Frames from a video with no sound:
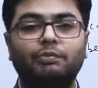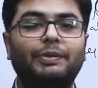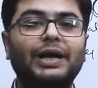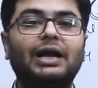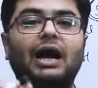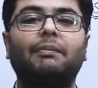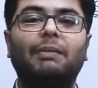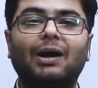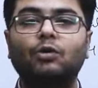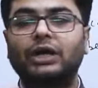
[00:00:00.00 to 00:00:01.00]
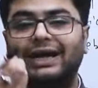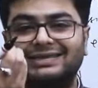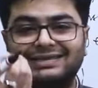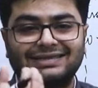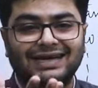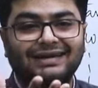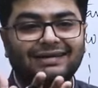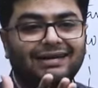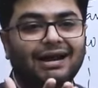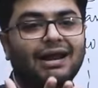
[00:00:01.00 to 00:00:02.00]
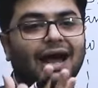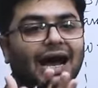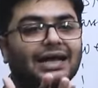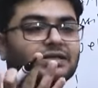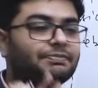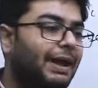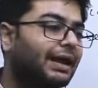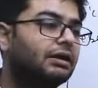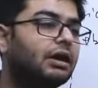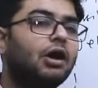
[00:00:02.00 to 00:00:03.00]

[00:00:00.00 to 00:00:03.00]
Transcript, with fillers: to bring about a central aspect